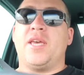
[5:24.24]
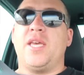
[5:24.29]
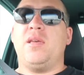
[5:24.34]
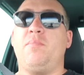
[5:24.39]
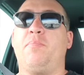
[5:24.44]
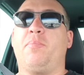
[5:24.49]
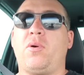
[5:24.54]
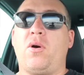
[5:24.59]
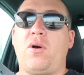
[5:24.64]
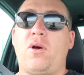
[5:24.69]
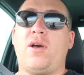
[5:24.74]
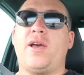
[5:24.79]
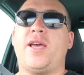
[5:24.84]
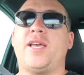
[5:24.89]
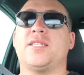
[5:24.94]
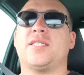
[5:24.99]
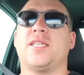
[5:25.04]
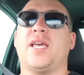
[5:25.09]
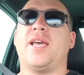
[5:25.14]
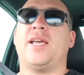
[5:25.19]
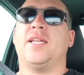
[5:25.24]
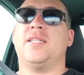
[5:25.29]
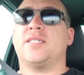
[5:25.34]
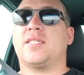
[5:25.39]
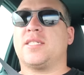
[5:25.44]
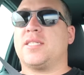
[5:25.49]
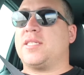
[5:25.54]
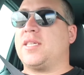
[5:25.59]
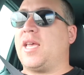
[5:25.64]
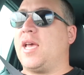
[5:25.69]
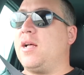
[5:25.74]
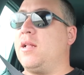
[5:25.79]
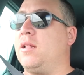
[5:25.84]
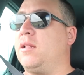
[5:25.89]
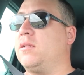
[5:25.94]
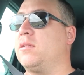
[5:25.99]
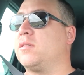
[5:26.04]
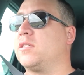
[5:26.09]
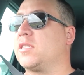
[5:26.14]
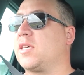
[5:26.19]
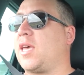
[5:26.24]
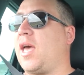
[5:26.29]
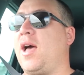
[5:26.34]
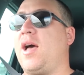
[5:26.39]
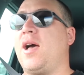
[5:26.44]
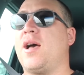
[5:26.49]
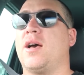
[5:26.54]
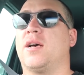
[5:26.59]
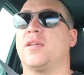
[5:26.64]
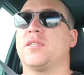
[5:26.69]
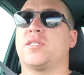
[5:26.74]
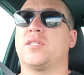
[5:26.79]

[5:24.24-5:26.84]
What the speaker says: He buys and sells cars,